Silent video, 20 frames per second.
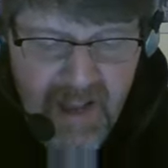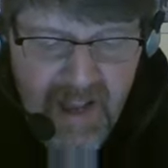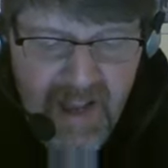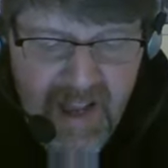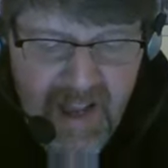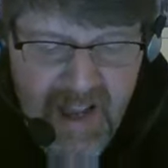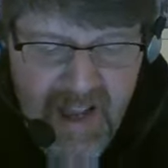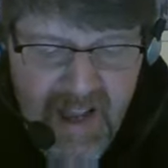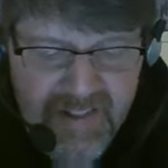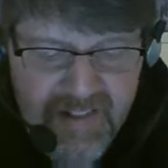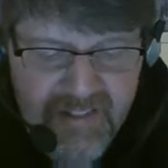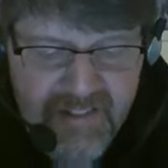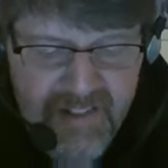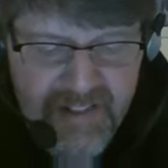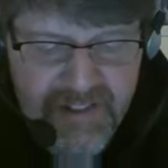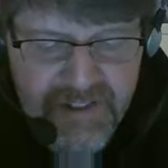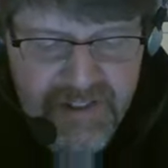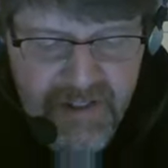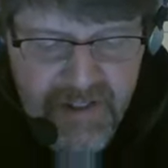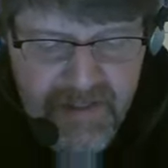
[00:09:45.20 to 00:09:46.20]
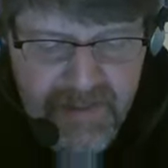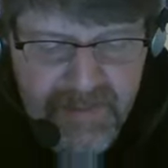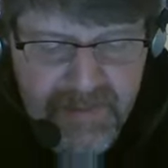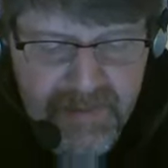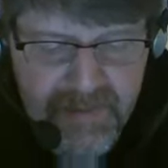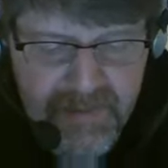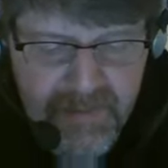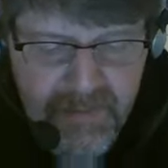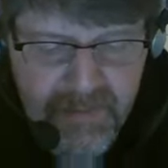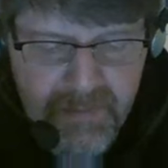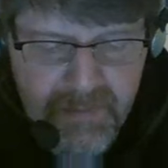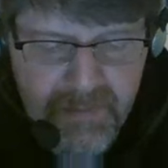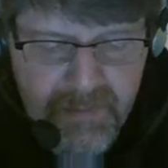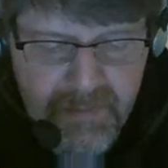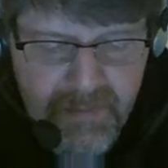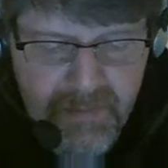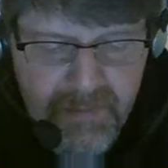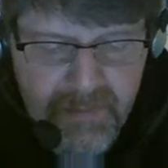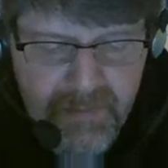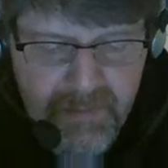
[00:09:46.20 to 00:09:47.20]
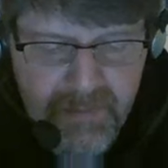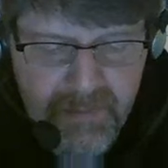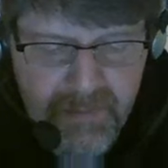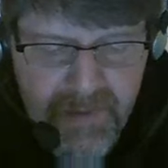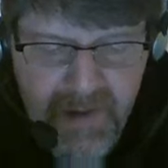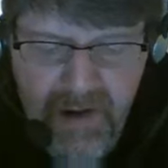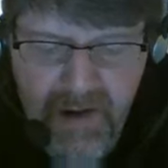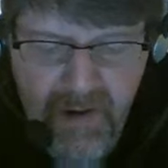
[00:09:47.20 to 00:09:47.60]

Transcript: I ache to taste your lips, but